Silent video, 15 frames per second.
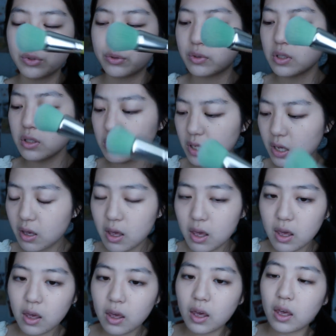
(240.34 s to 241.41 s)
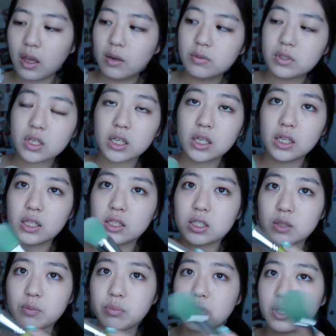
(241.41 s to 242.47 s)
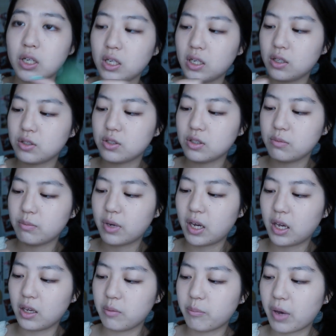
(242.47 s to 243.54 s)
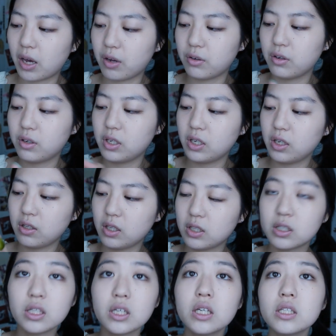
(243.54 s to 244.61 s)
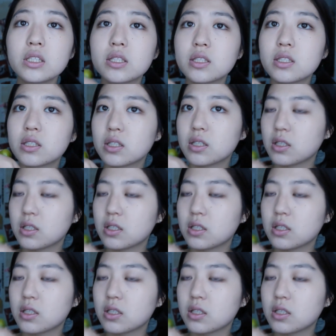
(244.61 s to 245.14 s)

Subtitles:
Tools, and I'm just gonna put it into my powder here like this,